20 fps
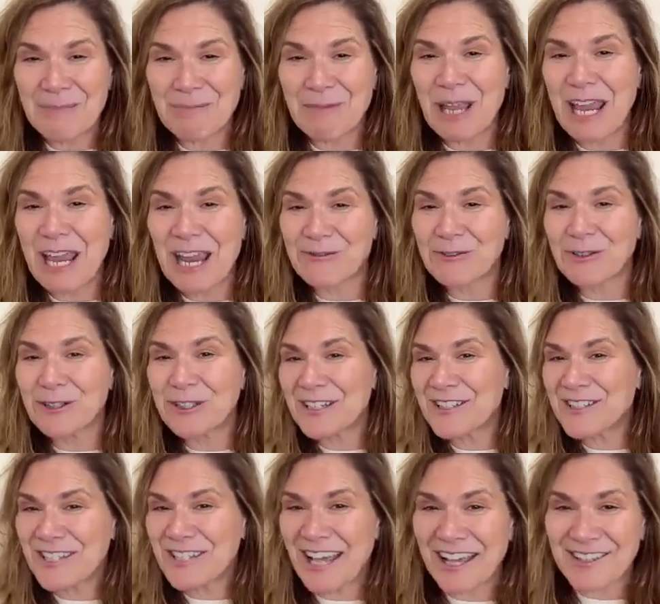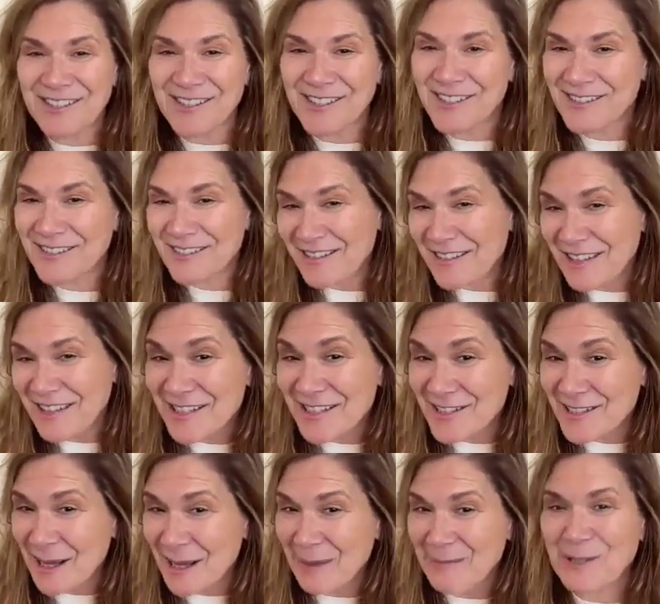Behavioralists ask
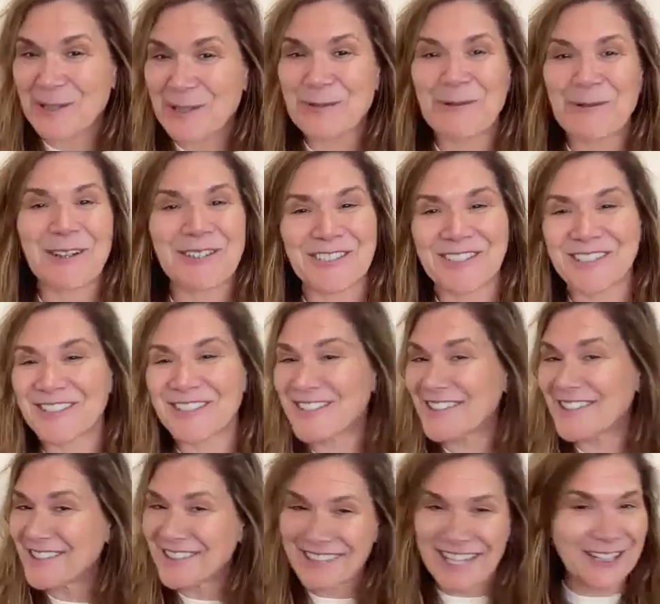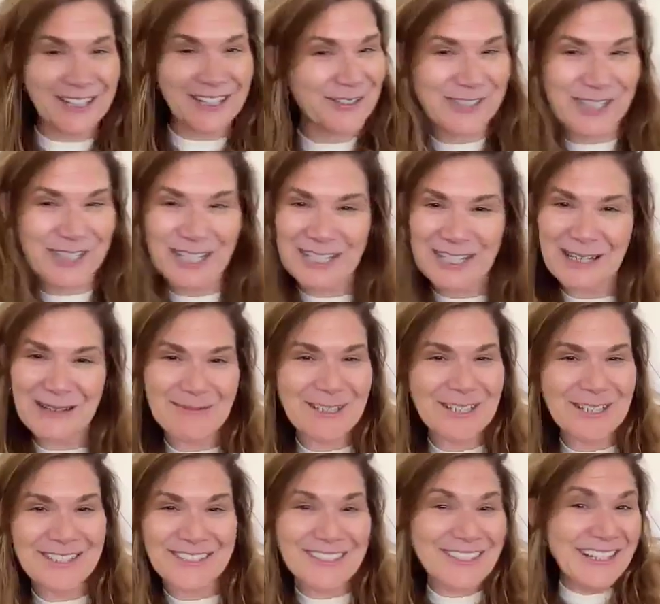these types of questions, and
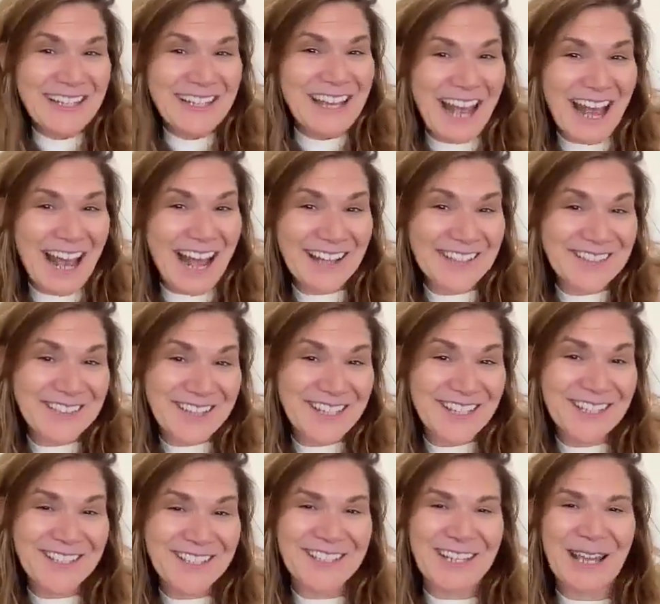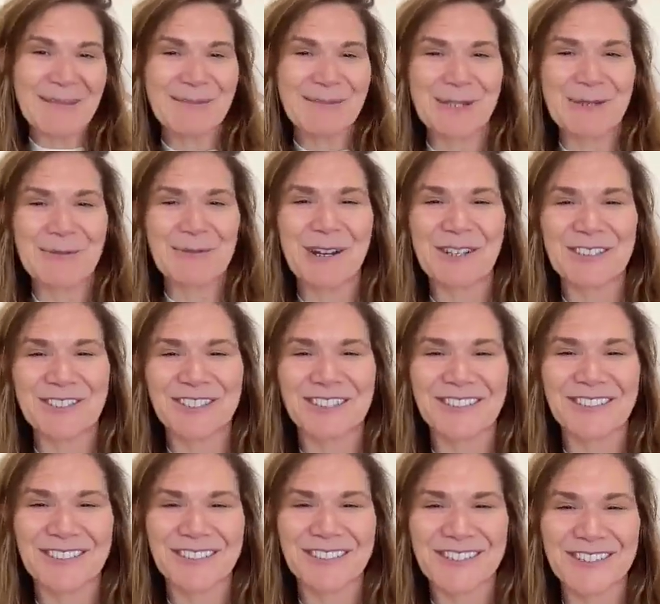psychodynamics ask these types of
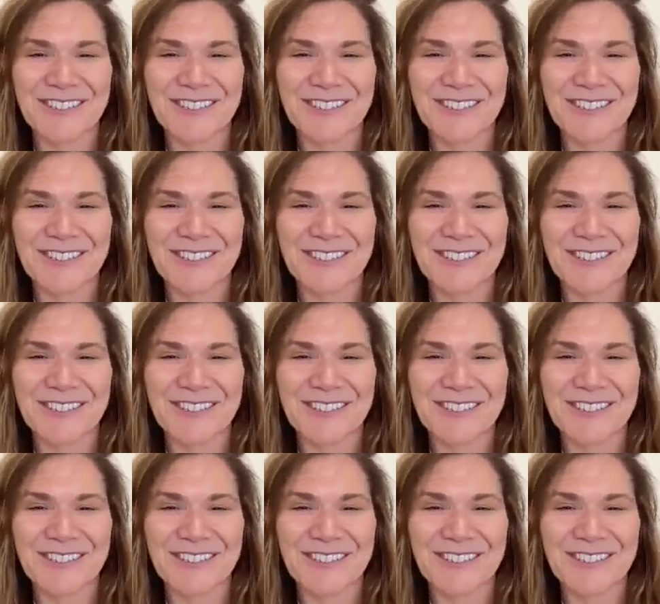questions.